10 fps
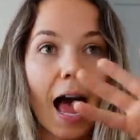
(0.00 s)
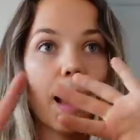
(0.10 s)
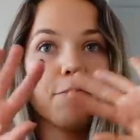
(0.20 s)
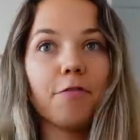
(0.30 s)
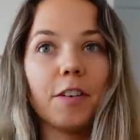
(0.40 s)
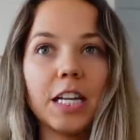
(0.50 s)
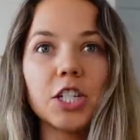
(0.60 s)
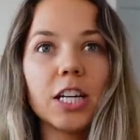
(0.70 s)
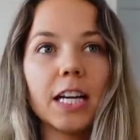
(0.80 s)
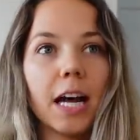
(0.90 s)
I'm
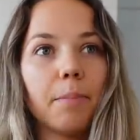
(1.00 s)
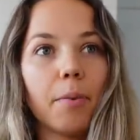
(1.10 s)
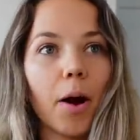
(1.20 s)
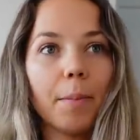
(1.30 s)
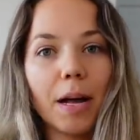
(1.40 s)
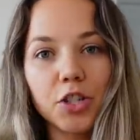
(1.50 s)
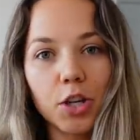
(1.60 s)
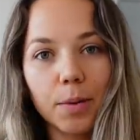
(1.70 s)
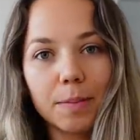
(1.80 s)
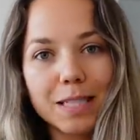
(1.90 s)
finishing up our
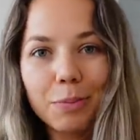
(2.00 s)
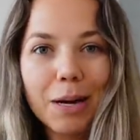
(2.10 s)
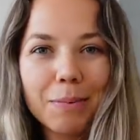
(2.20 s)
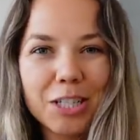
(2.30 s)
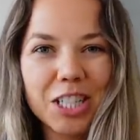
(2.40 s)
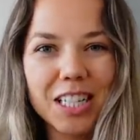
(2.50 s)
bedroom. It's pretty much